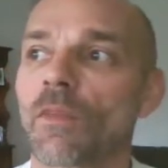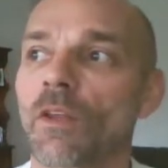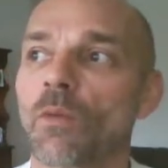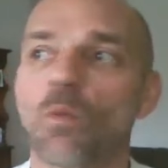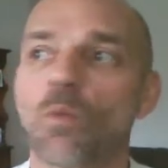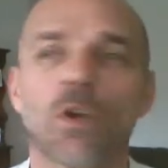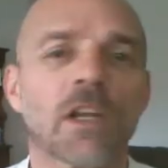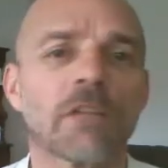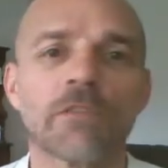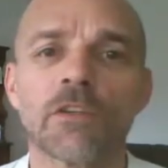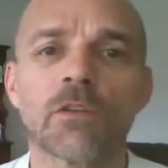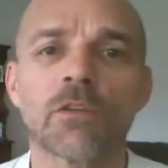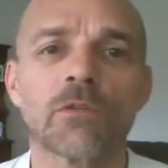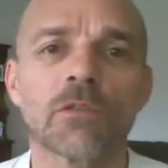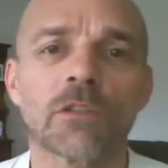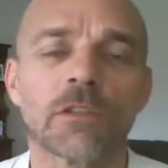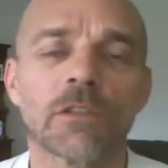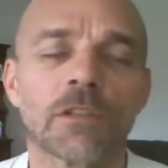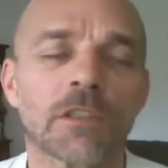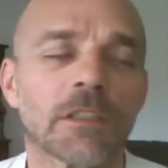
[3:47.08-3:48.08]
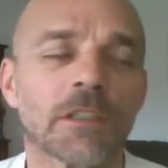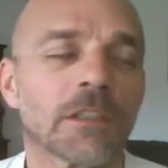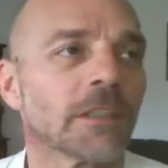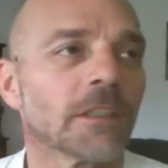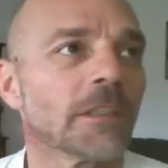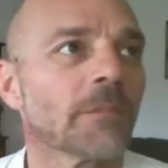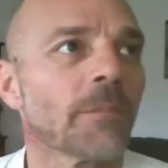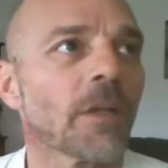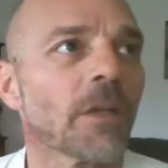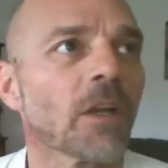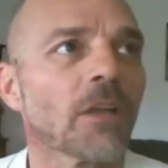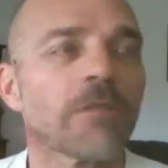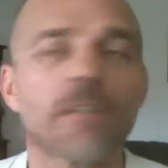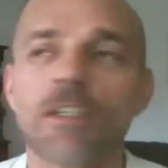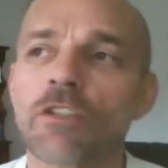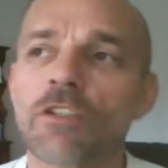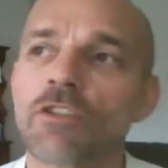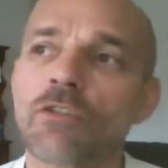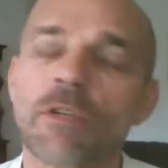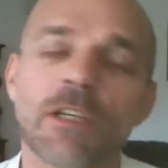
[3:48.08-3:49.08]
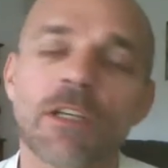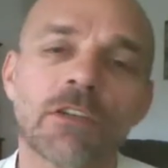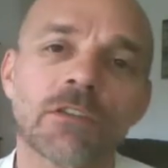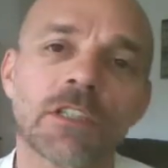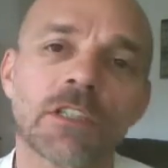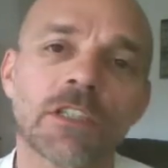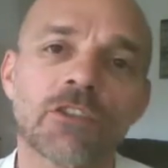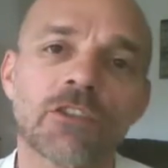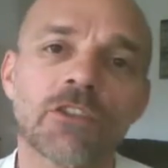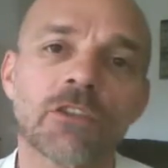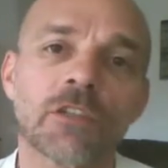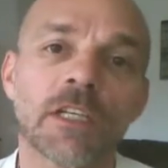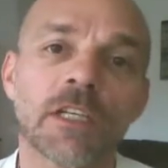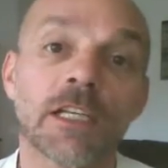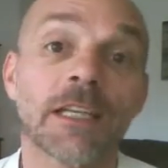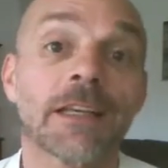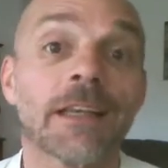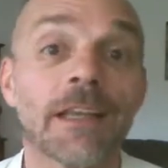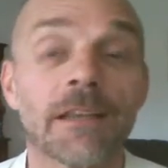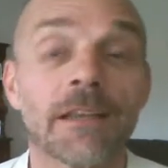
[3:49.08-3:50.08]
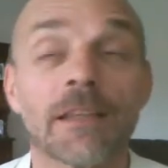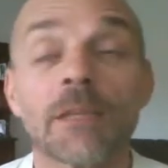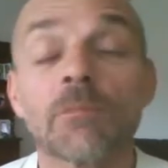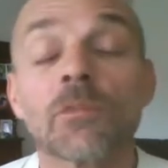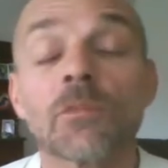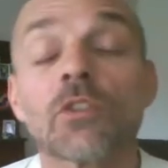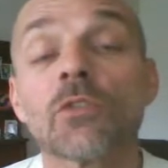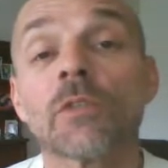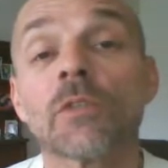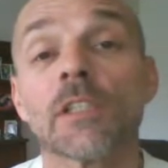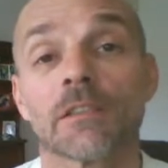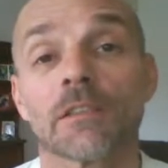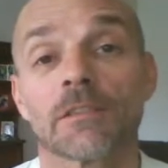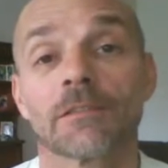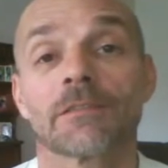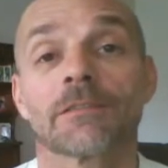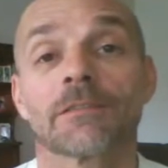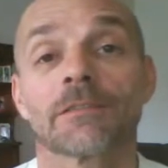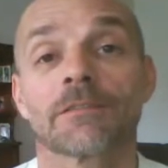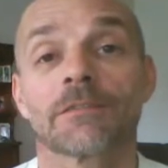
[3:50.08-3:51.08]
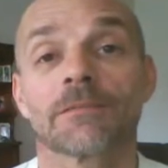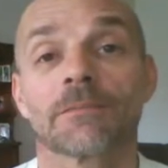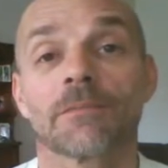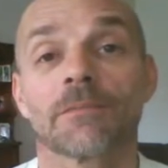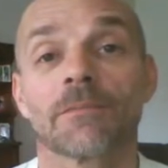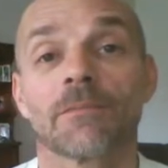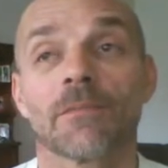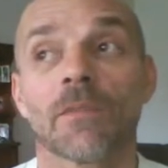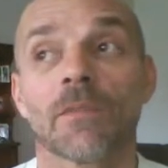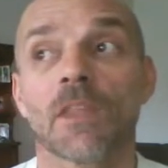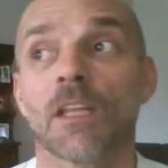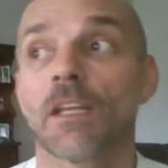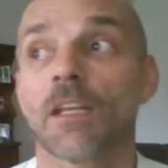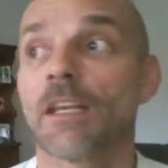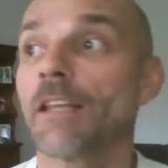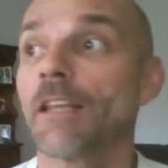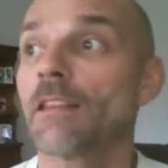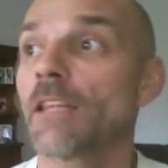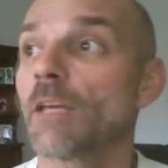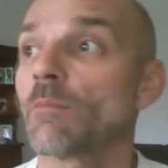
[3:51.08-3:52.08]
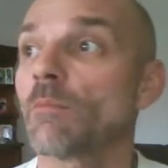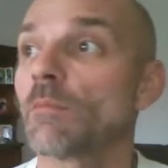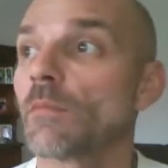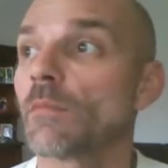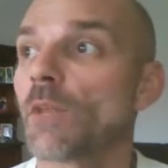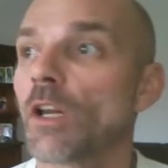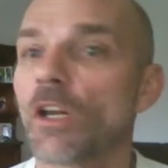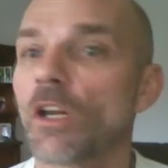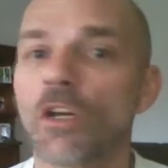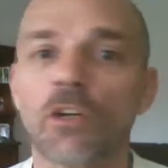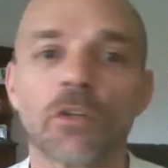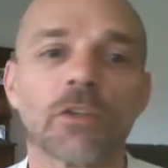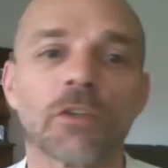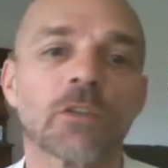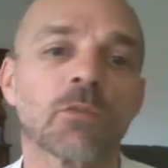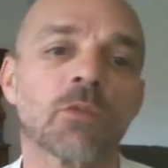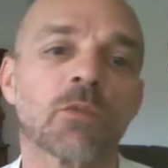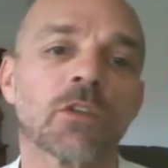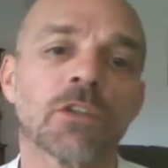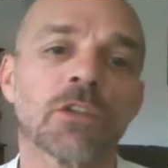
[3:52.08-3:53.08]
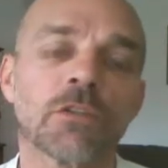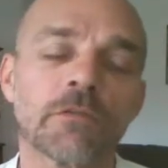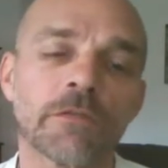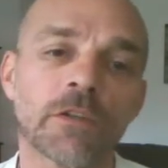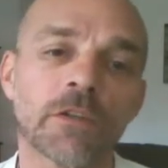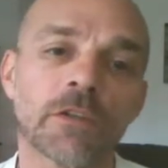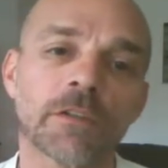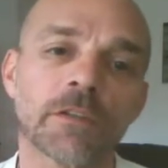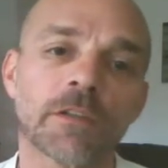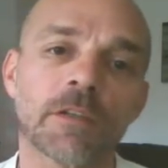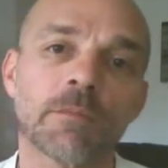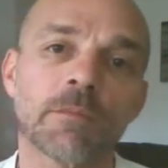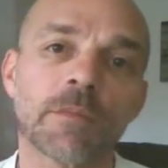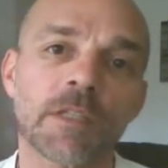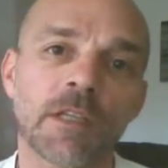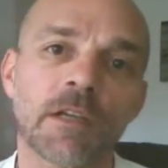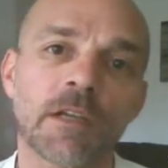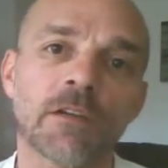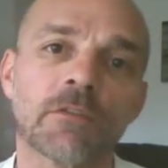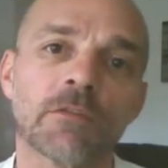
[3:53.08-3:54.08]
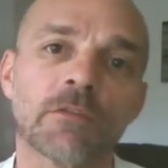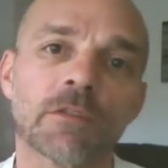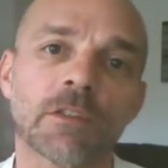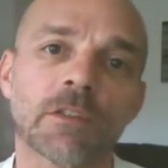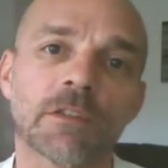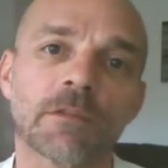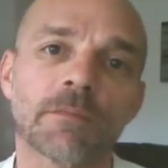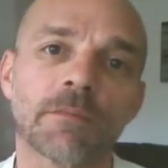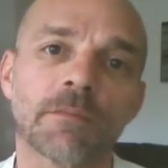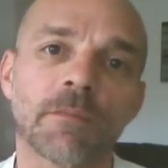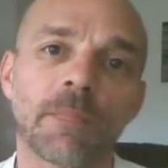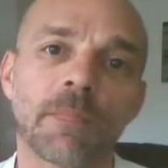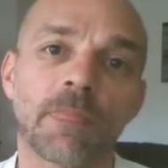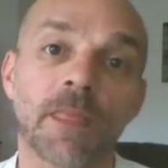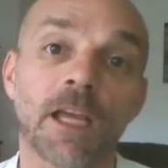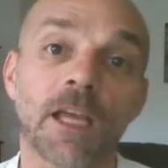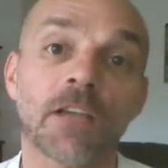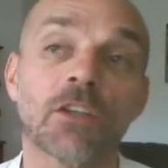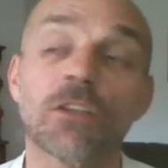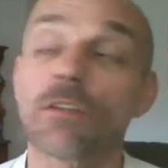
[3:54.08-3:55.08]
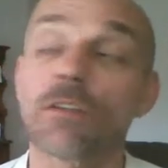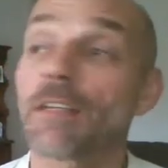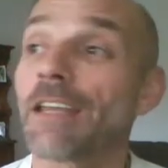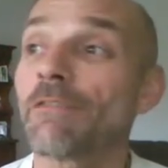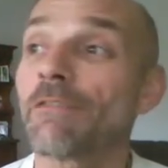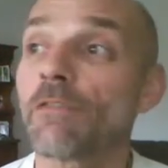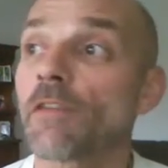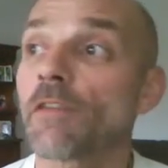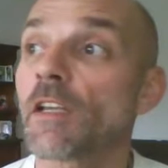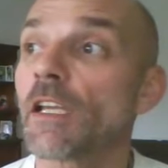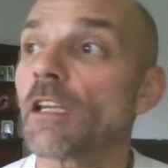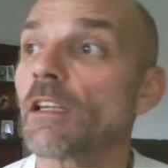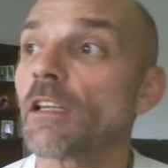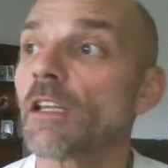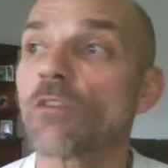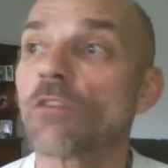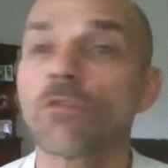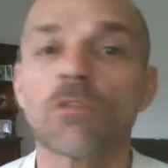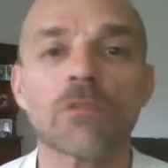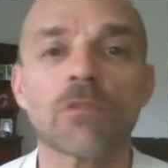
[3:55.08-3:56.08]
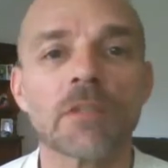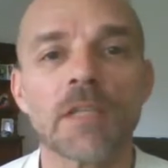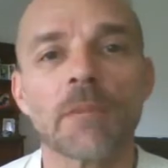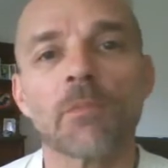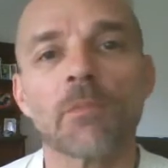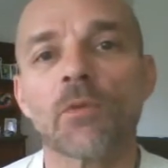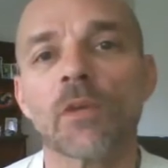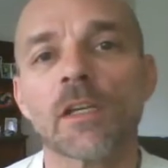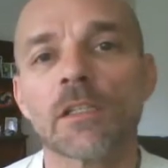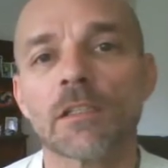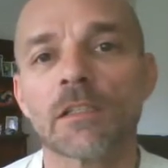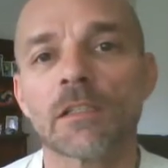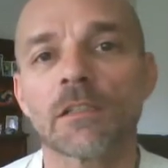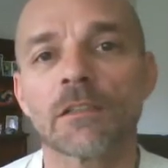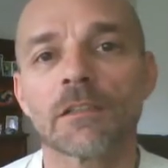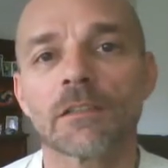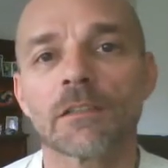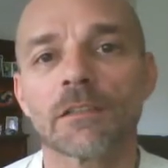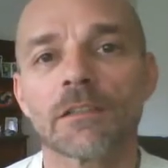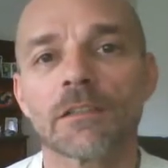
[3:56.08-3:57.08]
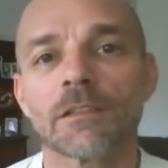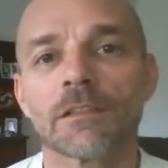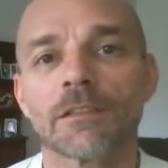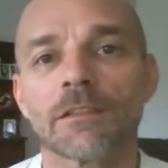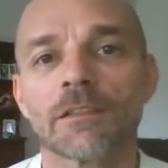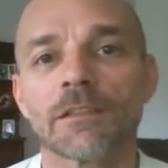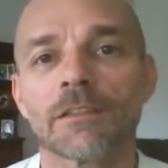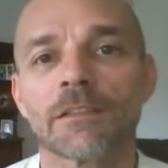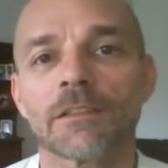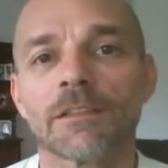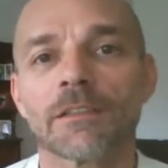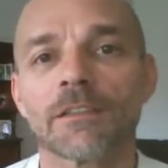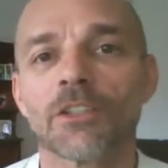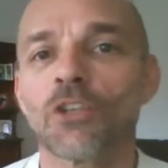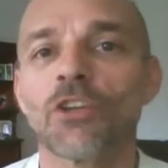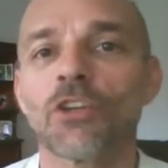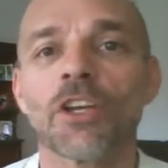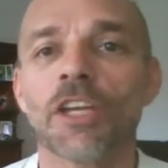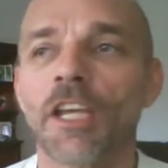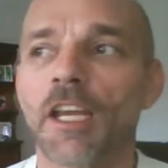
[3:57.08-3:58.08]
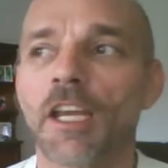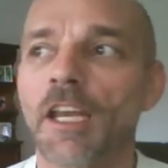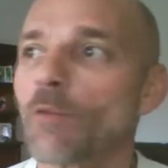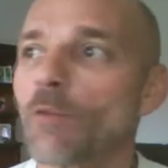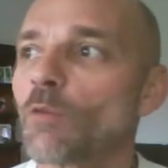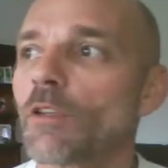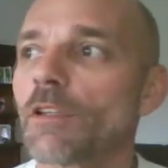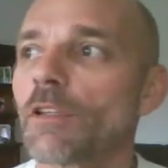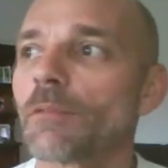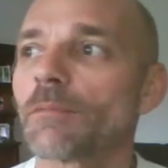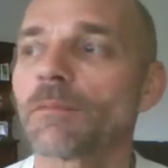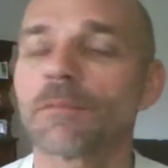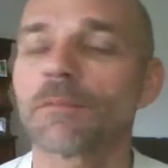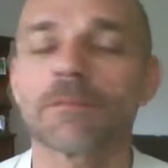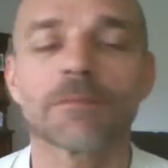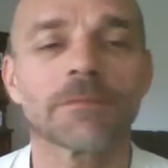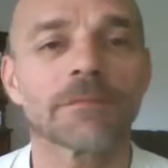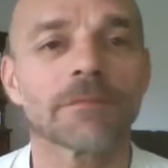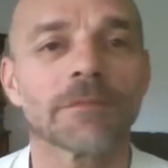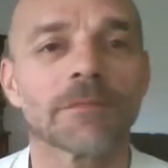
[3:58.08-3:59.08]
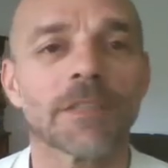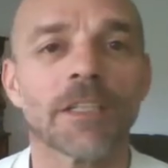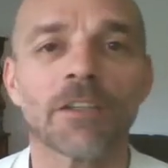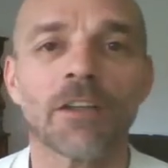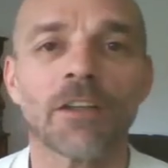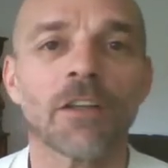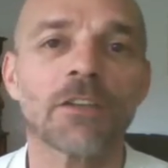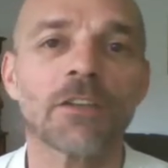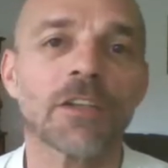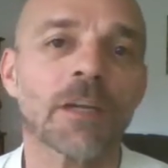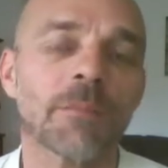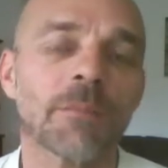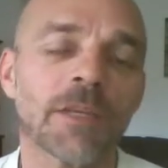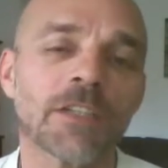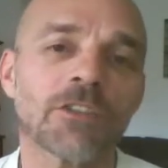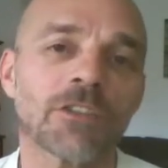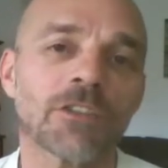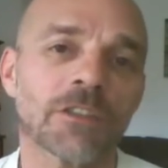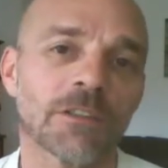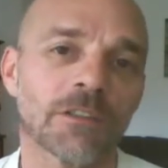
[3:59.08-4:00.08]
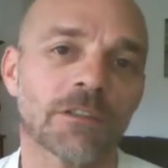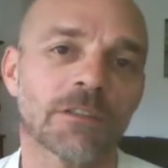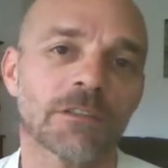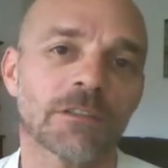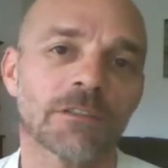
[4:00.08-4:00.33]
Whatever your beloved is doing on this journey, let them do it. Let them learn what you've learned themselves. And never forget that you're not separated. You can connect with them in other dimensions.